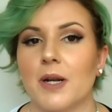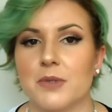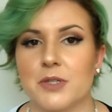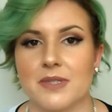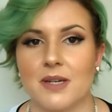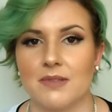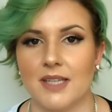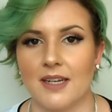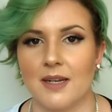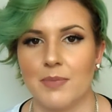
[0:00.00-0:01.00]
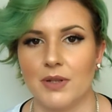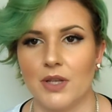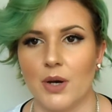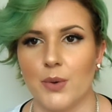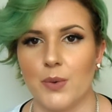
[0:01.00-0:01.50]
what I'll do is I'll link
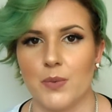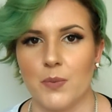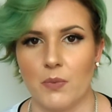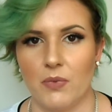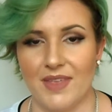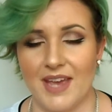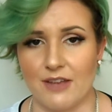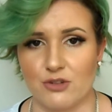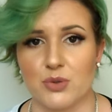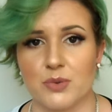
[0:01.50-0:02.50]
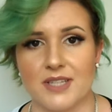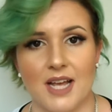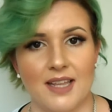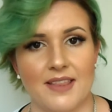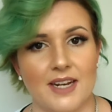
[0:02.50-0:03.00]
below the
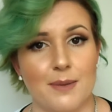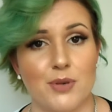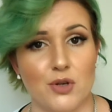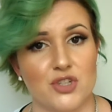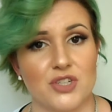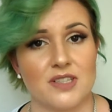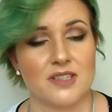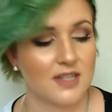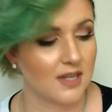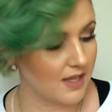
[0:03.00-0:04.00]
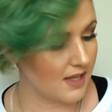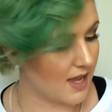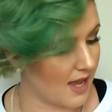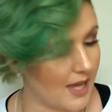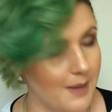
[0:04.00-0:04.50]
actual seller that I purchased
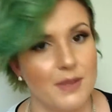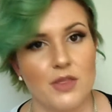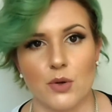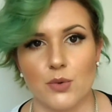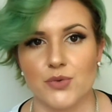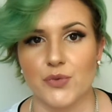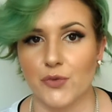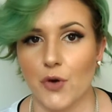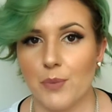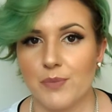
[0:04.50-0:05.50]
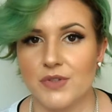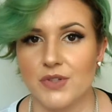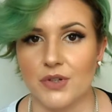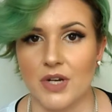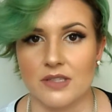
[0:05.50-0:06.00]
those
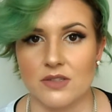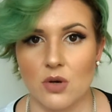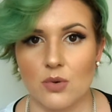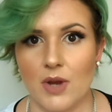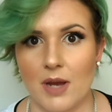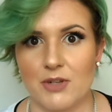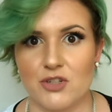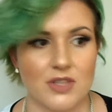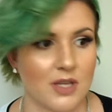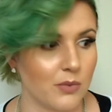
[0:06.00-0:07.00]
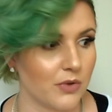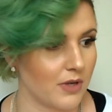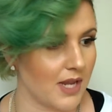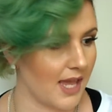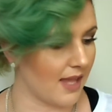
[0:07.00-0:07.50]
from, so you guys know how much they
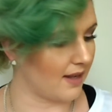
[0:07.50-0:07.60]
were